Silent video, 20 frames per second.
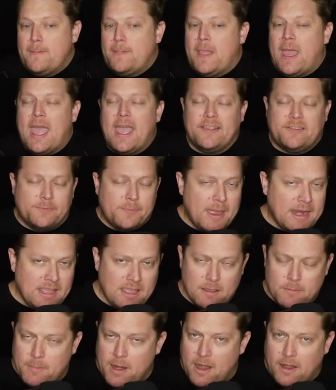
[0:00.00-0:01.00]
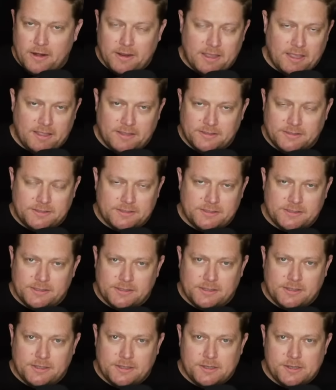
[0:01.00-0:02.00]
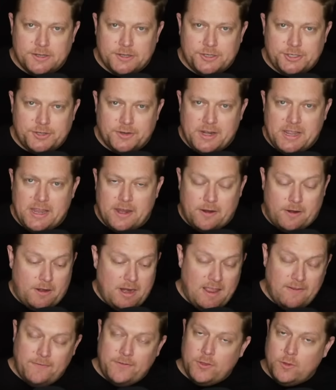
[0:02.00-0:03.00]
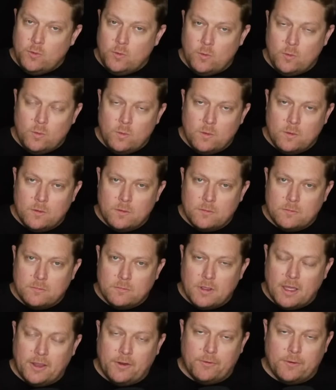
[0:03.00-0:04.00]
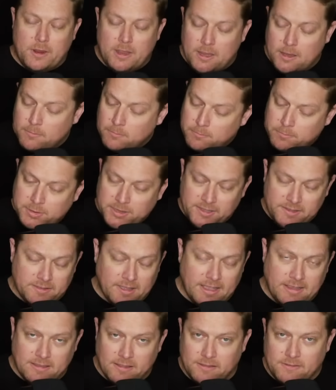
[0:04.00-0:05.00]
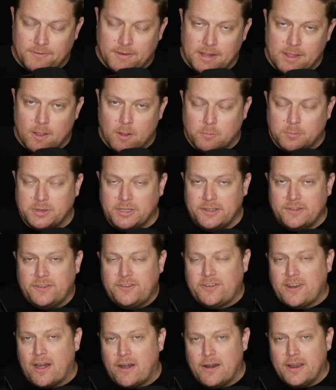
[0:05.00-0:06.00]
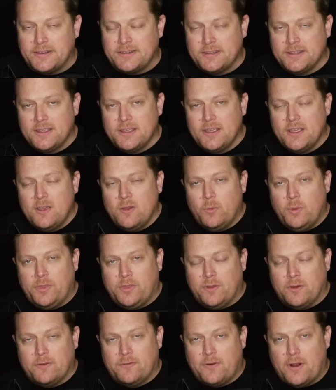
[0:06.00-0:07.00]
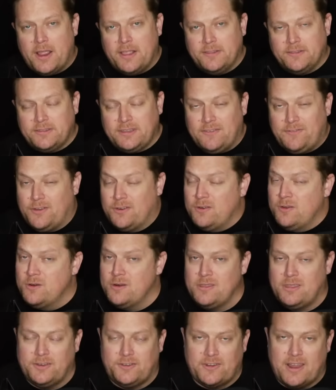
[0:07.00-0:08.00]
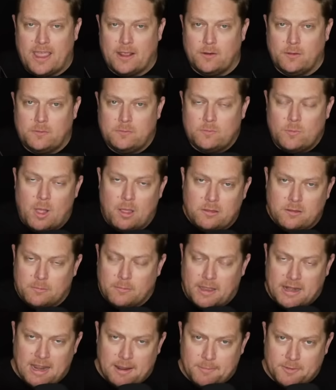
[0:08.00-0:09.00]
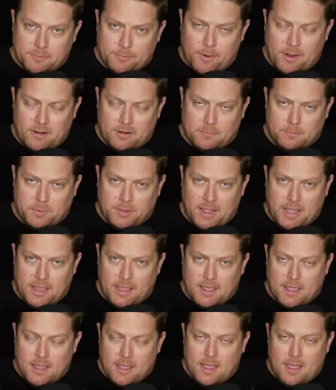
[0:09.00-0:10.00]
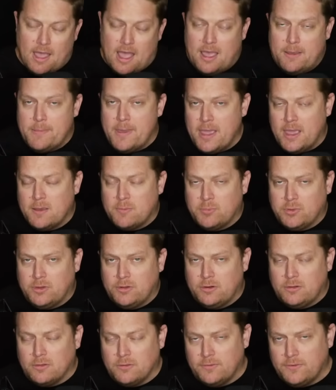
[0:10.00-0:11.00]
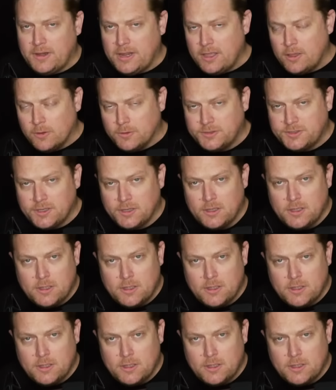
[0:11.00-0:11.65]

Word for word: as many Americans should hear. If you agree, please like this video. Please share it with your friends. If you're new to the channel, welcome. My name is Brendan Plank. I make political videos